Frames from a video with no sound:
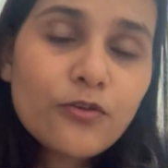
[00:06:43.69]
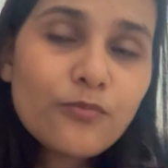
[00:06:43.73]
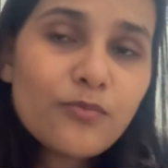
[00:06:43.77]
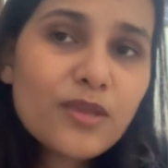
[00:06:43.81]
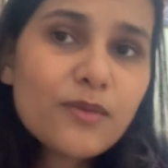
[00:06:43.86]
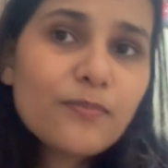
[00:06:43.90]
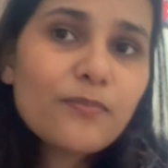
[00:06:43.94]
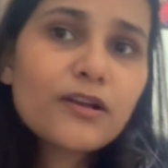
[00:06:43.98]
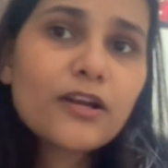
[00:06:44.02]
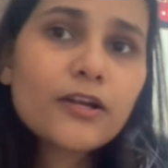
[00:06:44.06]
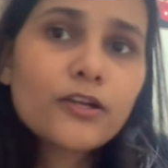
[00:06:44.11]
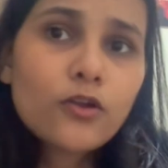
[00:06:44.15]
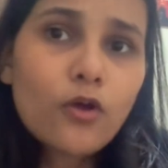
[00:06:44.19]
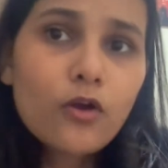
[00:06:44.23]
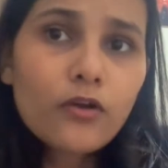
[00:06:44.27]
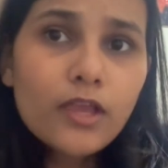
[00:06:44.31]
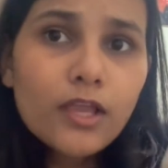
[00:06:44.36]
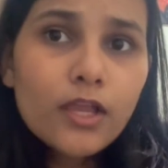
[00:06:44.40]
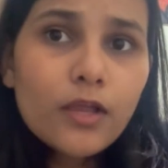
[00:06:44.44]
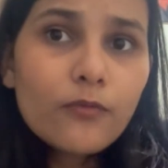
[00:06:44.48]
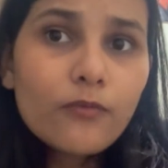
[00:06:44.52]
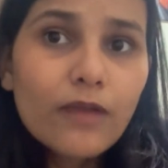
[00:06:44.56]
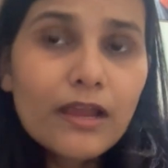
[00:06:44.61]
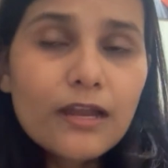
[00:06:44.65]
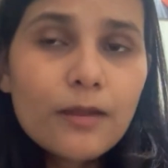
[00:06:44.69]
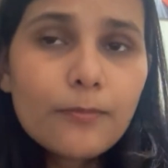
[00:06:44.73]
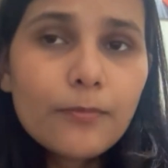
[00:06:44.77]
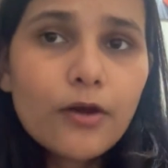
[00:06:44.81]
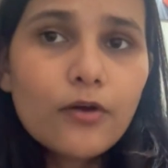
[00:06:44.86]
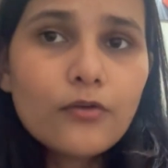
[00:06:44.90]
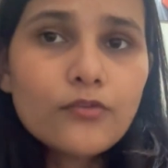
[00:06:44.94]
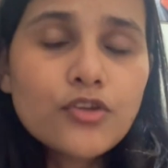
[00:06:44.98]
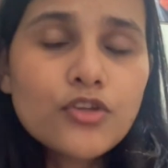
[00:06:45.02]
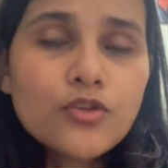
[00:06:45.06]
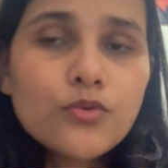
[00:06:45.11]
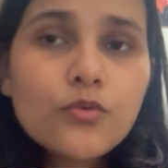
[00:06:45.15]
people are talking well
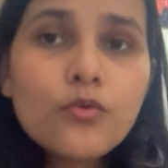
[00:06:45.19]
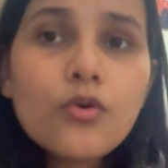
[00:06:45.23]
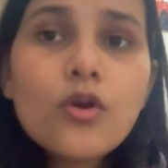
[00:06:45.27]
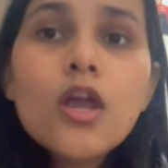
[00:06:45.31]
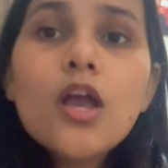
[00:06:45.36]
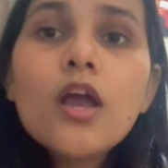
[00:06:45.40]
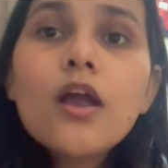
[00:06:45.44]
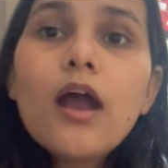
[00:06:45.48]
about you,